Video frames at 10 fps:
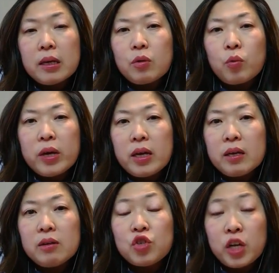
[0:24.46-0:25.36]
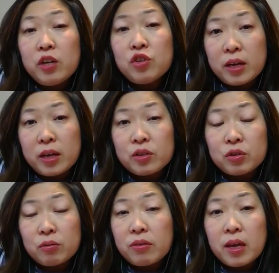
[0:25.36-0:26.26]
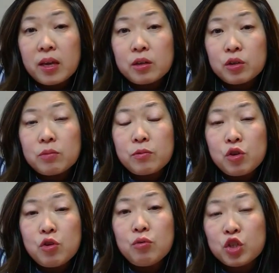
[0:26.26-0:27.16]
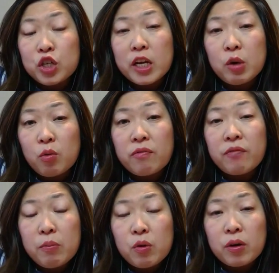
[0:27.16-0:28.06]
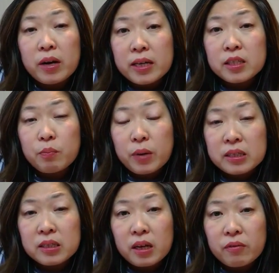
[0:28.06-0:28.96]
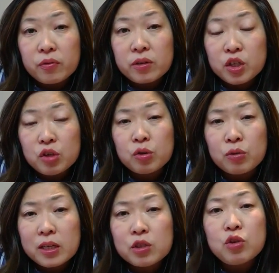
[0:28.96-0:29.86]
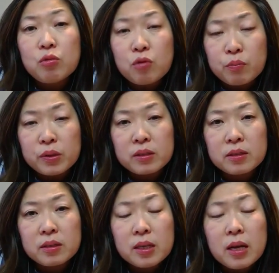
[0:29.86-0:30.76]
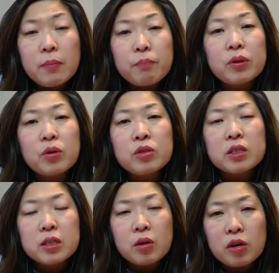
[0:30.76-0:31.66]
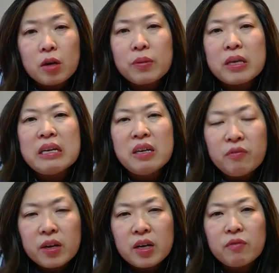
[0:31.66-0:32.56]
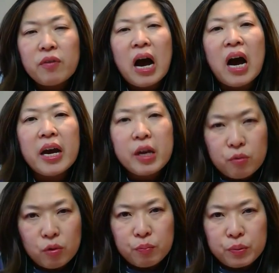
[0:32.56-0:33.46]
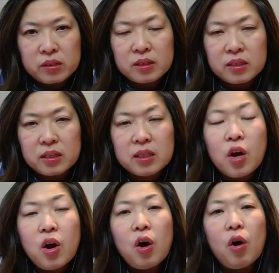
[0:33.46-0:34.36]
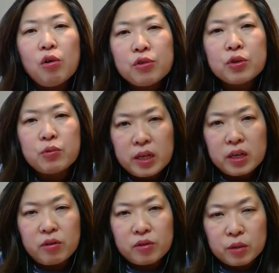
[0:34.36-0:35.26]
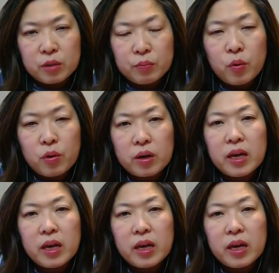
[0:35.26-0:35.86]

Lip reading: We changed that so that they can use January, February as the baseline for this year. So that's newer businesses, but those startup, innovative, high growth businesses also need our support.